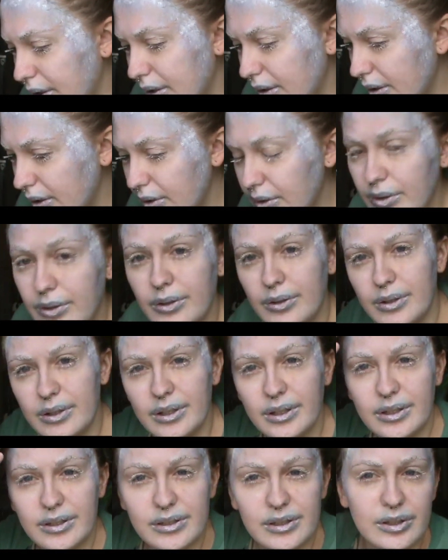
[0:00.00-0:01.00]
You know, you can
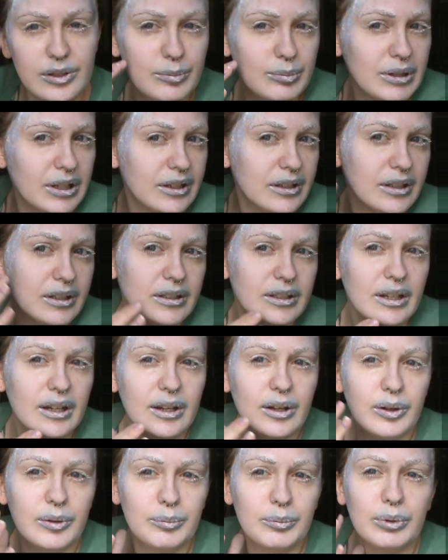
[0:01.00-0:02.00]
continue blending
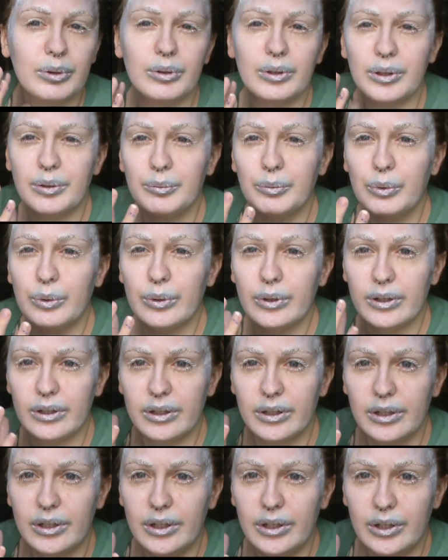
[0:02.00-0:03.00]
down, pulling more
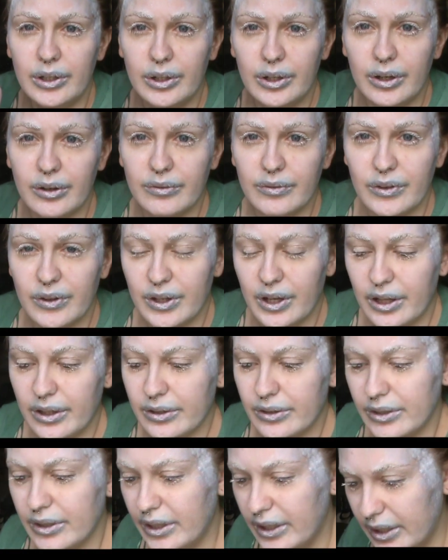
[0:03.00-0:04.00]
of the
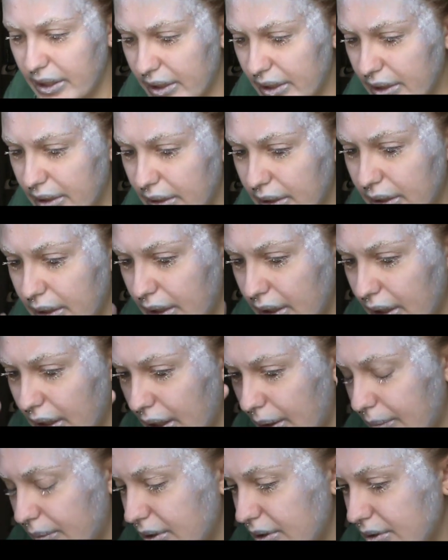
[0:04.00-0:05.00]
color in.
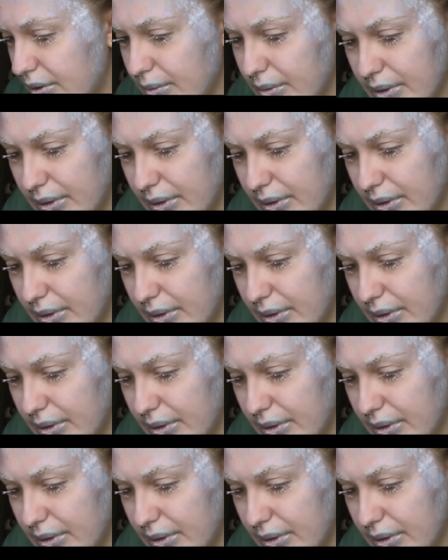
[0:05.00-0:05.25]
I want to do a